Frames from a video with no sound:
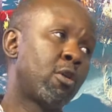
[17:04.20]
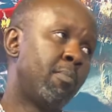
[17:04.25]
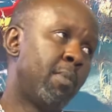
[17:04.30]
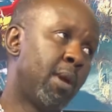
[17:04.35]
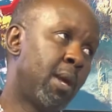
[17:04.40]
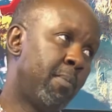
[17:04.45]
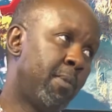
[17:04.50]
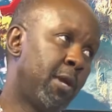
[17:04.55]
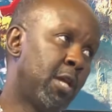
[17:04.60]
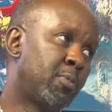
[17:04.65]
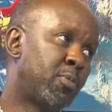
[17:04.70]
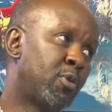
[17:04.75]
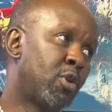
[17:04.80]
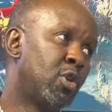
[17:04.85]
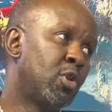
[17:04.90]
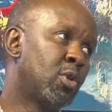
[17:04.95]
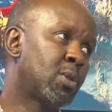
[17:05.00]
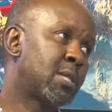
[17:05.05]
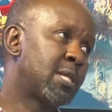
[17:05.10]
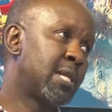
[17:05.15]
maybe it
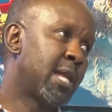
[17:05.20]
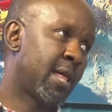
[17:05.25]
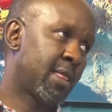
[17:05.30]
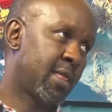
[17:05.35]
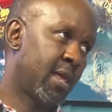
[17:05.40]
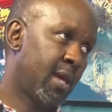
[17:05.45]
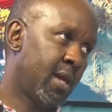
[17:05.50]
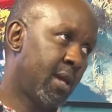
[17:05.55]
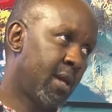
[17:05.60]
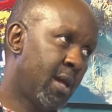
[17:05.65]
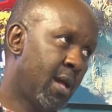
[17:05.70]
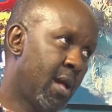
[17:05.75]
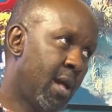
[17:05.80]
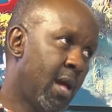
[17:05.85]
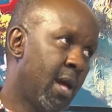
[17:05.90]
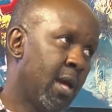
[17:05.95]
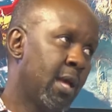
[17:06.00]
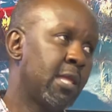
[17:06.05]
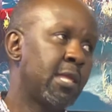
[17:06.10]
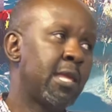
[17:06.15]
produced nothing,
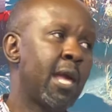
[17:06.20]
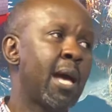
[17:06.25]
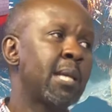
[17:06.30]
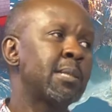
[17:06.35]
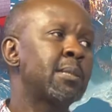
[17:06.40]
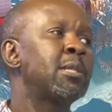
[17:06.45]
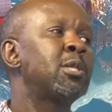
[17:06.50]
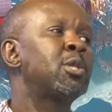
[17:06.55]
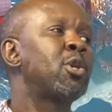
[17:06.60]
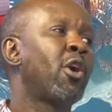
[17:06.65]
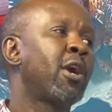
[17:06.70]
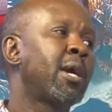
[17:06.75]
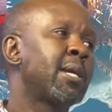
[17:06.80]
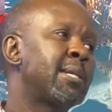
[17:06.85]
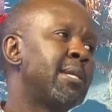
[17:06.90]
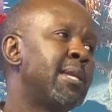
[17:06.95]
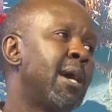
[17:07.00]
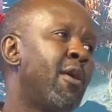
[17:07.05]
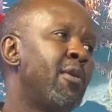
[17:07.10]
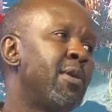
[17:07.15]
but just chalk
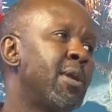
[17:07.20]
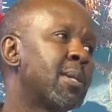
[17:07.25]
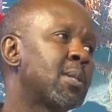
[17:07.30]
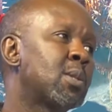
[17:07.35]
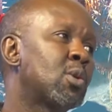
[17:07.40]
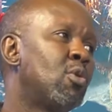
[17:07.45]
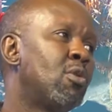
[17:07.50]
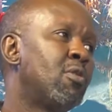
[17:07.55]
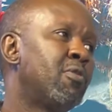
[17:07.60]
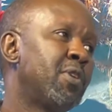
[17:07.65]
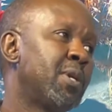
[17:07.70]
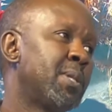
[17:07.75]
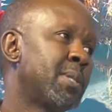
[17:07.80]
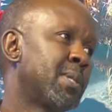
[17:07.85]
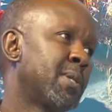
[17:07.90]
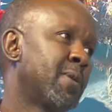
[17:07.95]
it down as school fees.